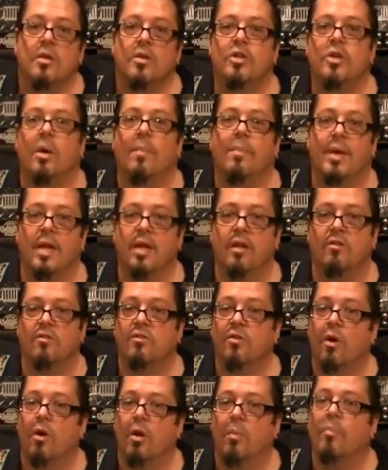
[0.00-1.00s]
jump in and
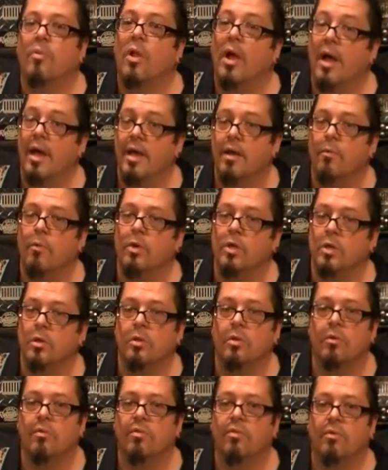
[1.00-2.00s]
start applying what you
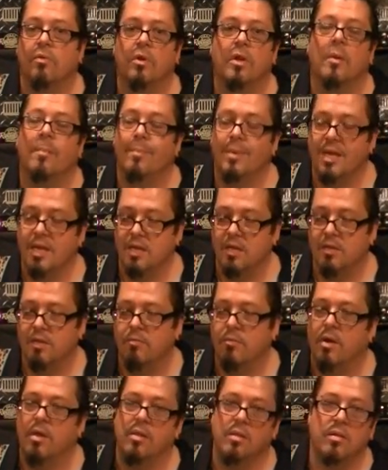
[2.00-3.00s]
learn through it immediately,
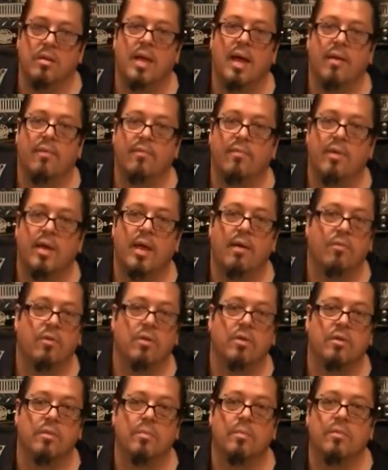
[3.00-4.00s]
rather than having
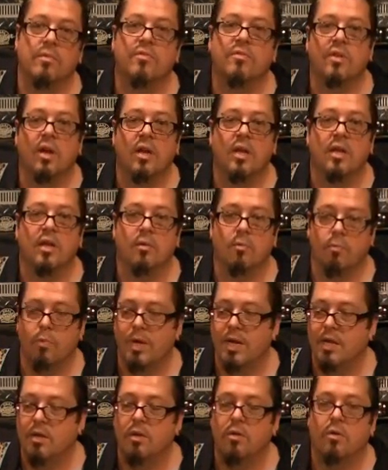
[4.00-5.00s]
to study and
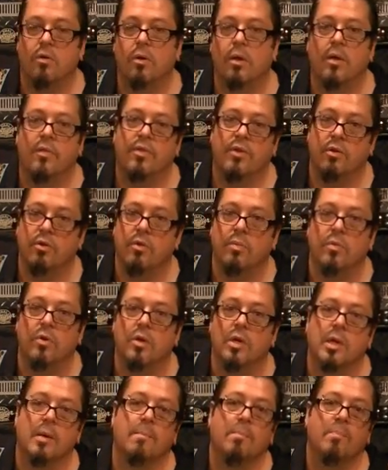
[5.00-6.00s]
read into a theory
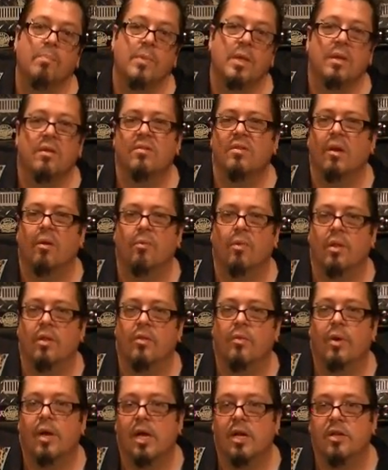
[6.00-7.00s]
book. It's not really
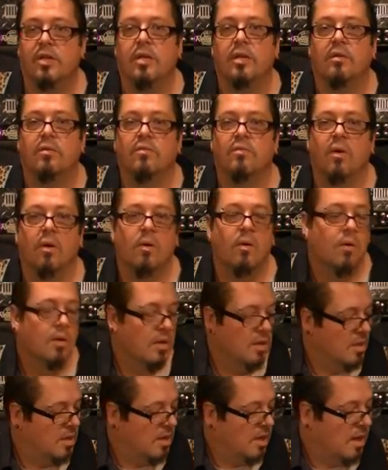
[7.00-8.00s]
the way I teach. So
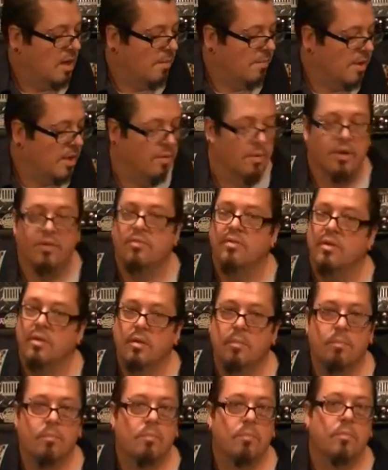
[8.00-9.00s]
anyways,
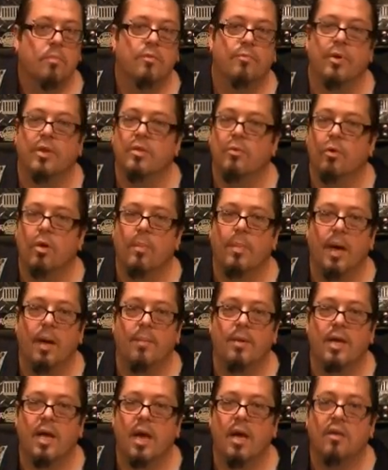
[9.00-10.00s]
spread the word about
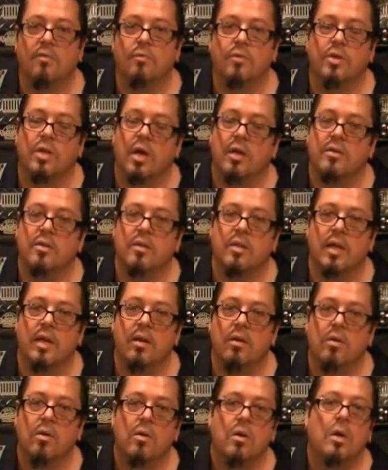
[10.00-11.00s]
me, guys. We'll talk to you
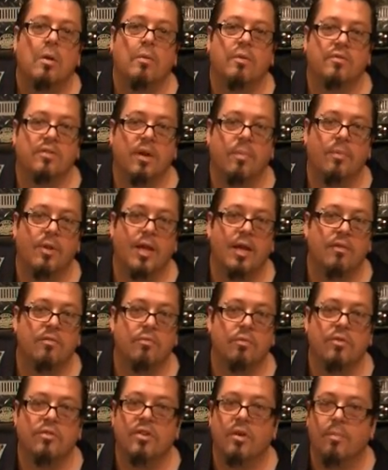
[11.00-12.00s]
later. What's up, Les?
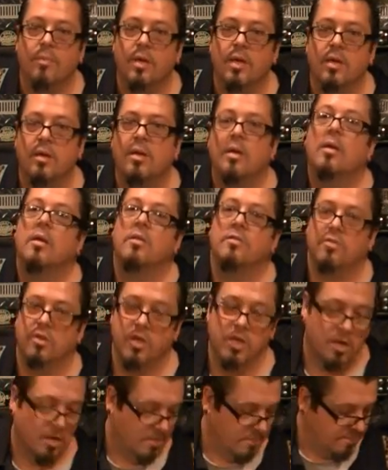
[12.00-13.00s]
What's up, Mick?
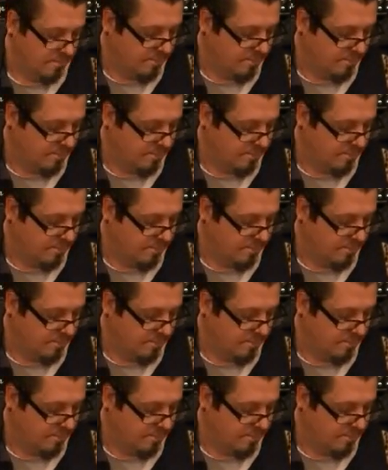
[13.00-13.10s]
See ya.